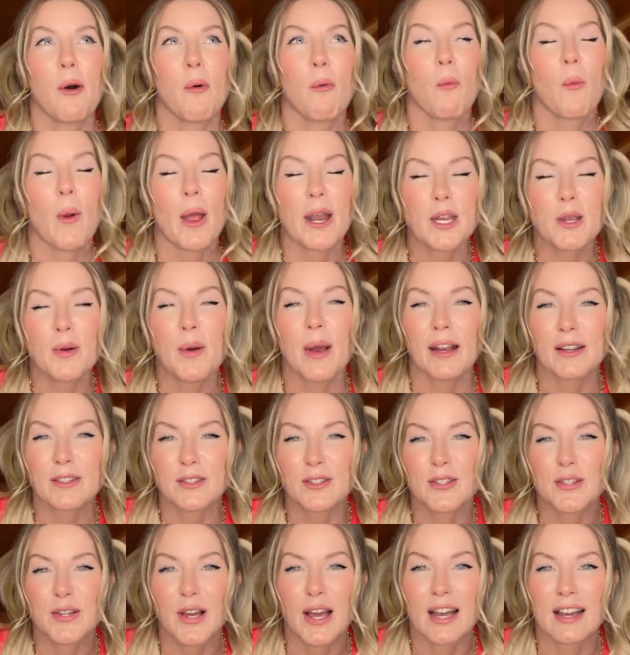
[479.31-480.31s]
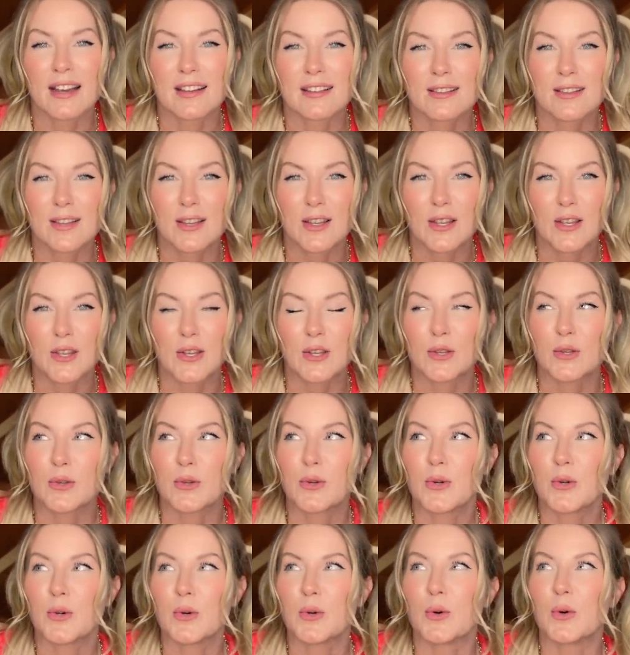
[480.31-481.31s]
when you exercise,
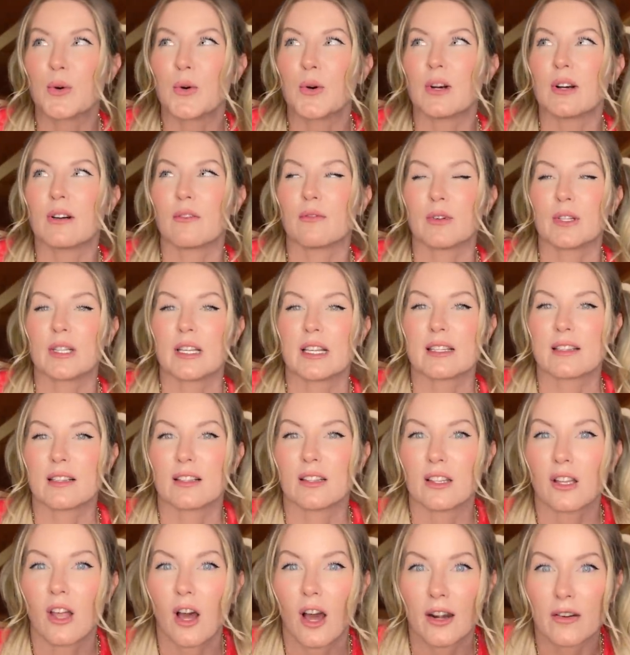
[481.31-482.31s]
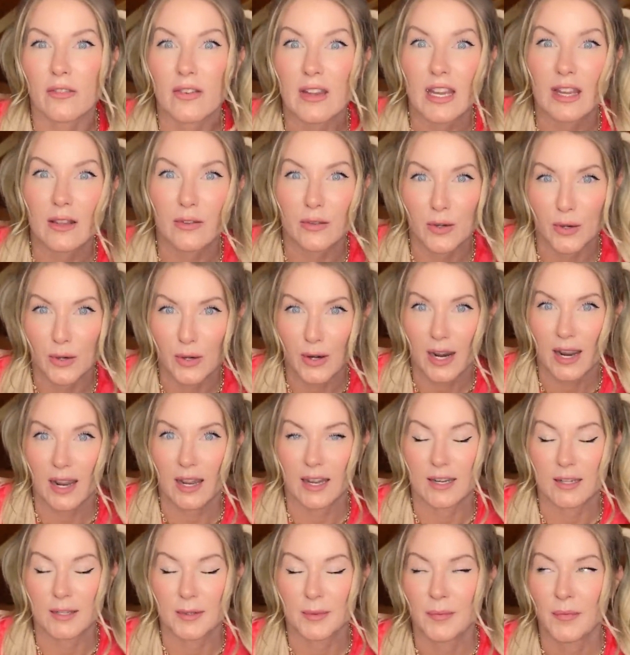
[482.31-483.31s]
you release a lot of heat through your
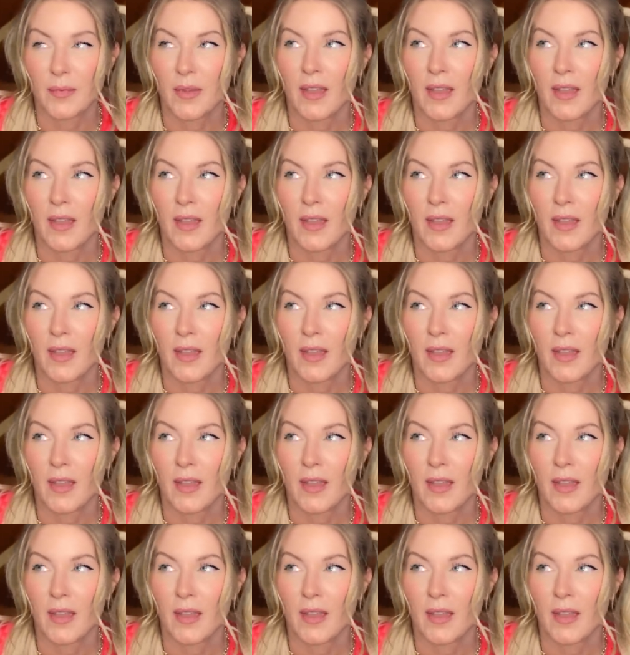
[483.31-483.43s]
head.